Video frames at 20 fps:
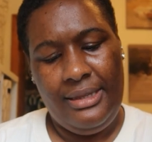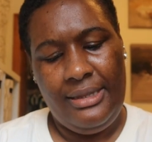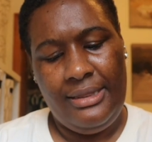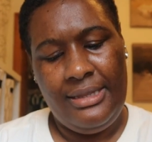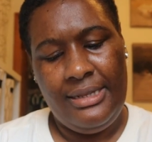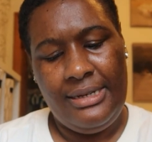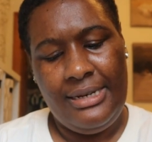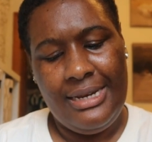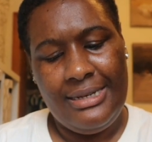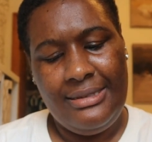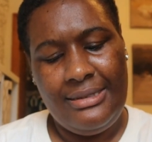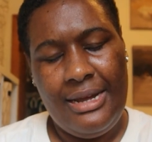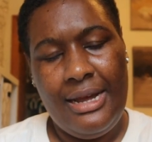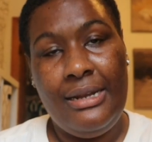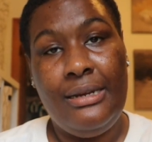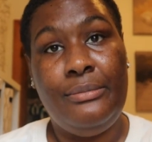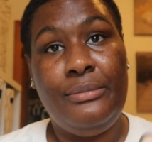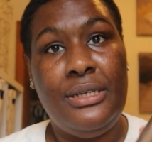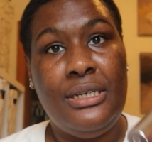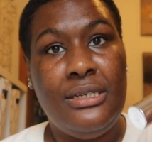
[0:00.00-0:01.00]
The next
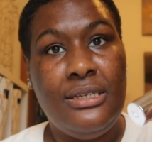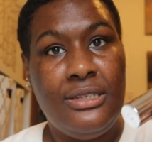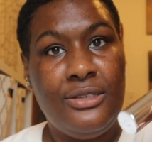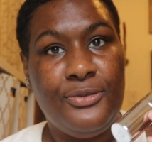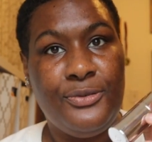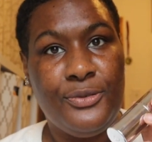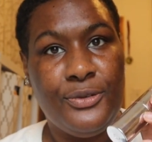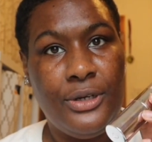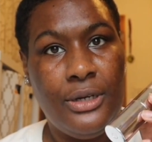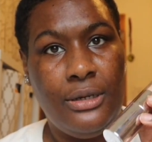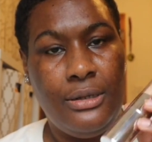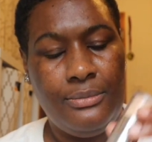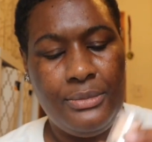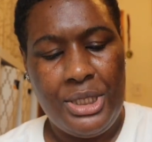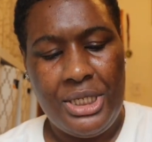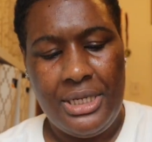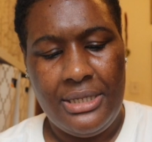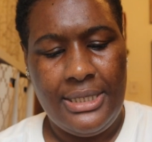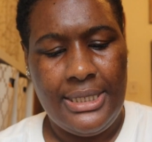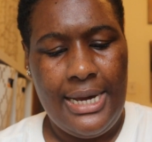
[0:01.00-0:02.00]
item is from
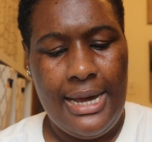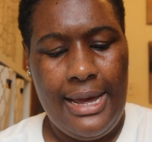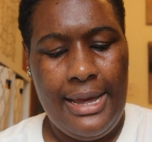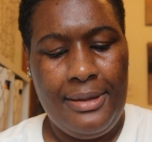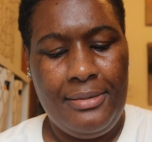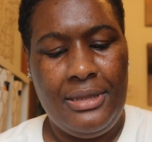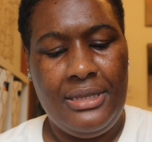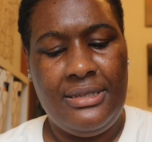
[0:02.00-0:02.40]
Chantecaille.